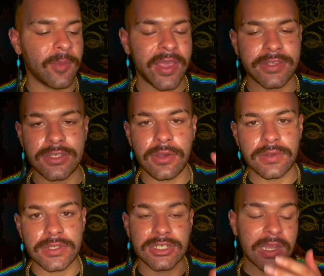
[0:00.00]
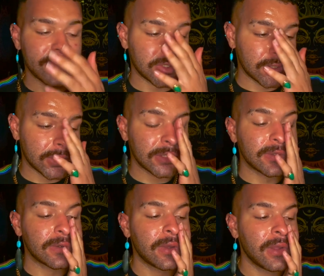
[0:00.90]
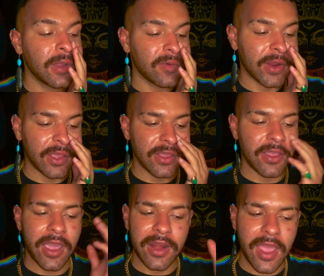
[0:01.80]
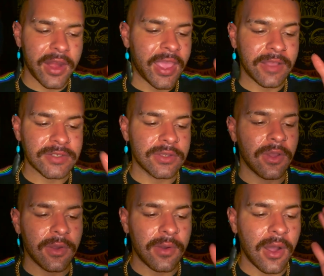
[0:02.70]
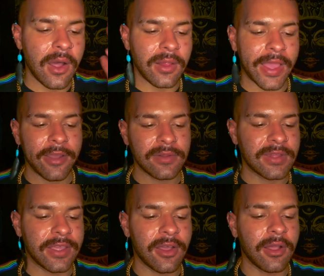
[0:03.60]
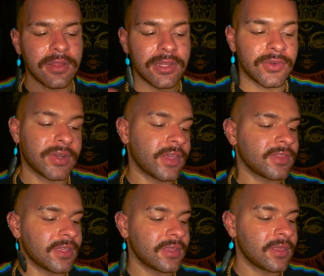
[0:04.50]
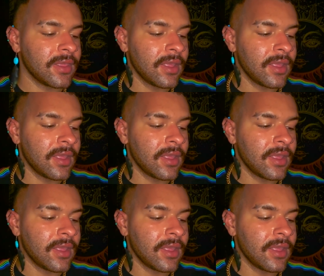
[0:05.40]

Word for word: as you go into chapter 2, right? You gotta kind of have to go all out, like all in or nothing.